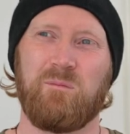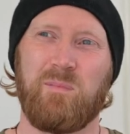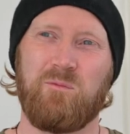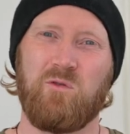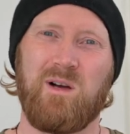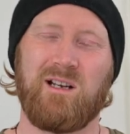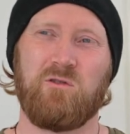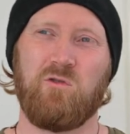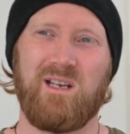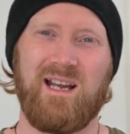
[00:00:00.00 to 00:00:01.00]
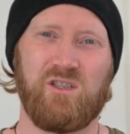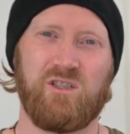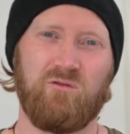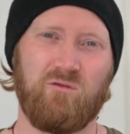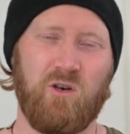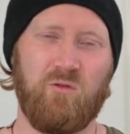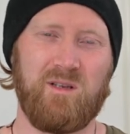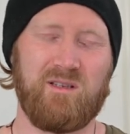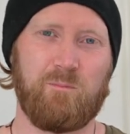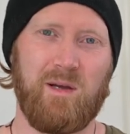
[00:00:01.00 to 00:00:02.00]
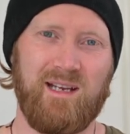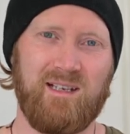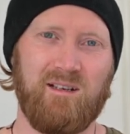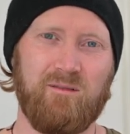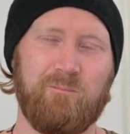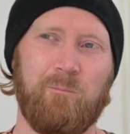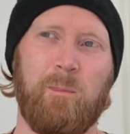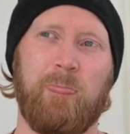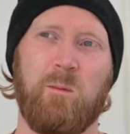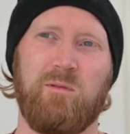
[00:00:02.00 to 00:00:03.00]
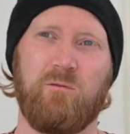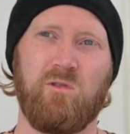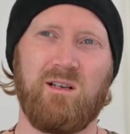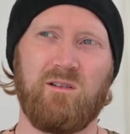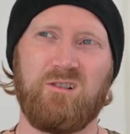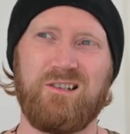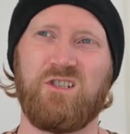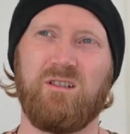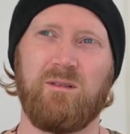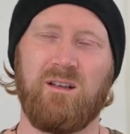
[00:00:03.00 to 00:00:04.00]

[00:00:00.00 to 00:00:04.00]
people might call the ancient Romans pagan before they were Christian.